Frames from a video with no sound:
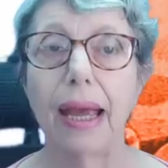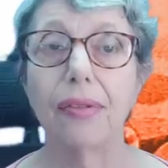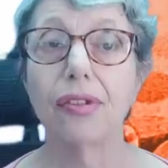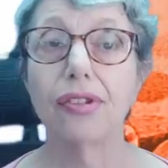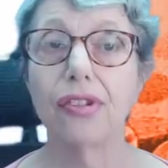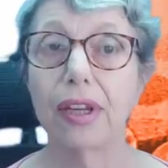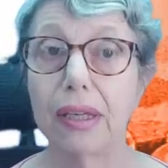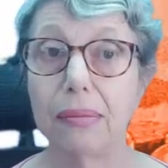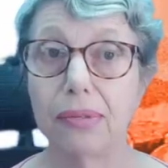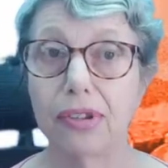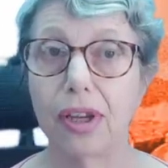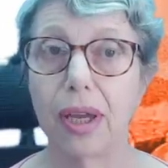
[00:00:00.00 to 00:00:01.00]
At the
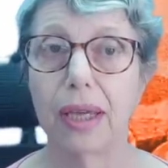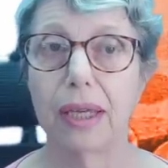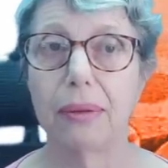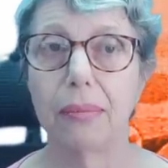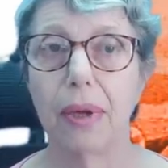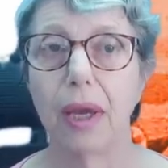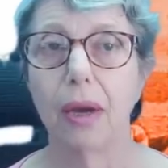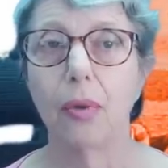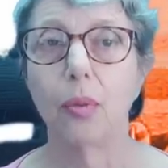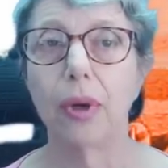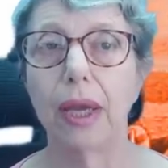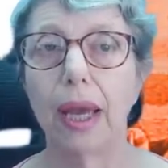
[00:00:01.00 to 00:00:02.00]
same time,
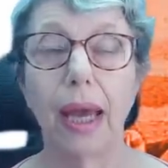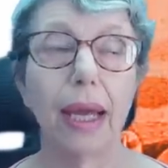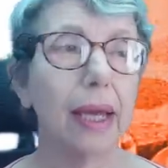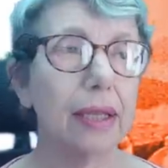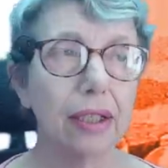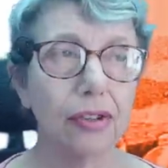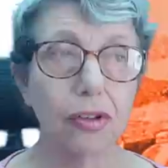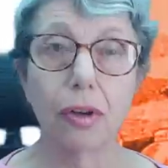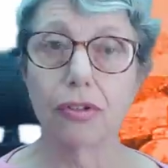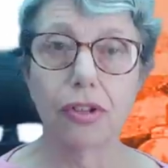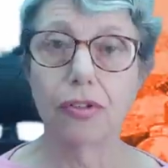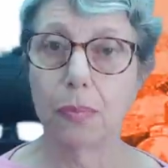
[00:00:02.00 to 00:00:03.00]
we, and it's
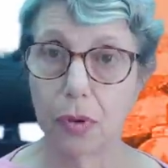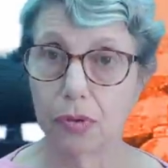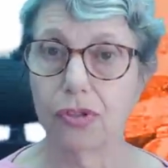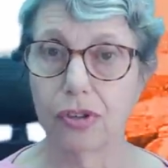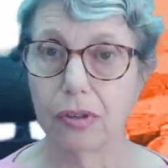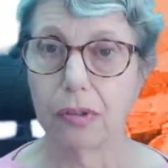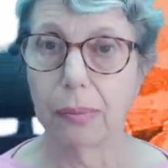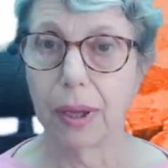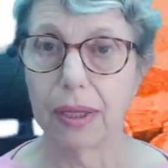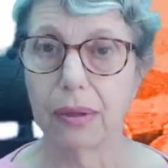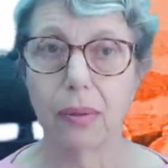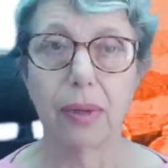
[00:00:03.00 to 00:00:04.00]
not just Portugal,
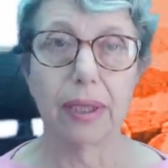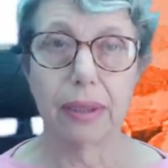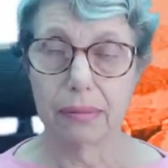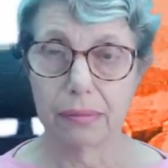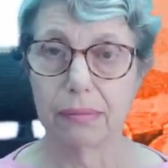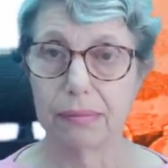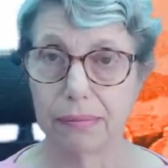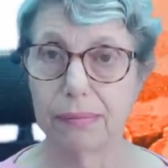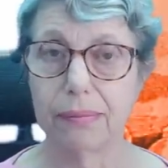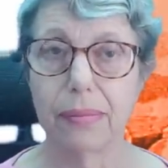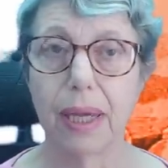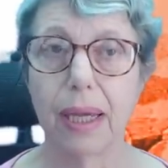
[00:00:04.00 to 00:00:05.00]
by the way.
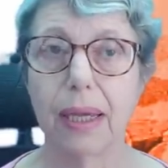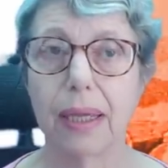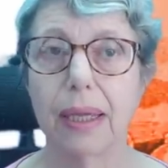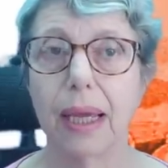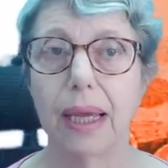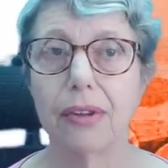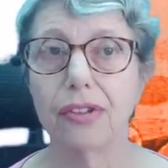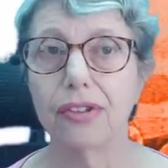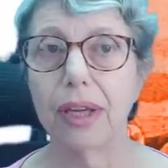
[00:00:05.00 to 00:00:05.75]
Uh, at the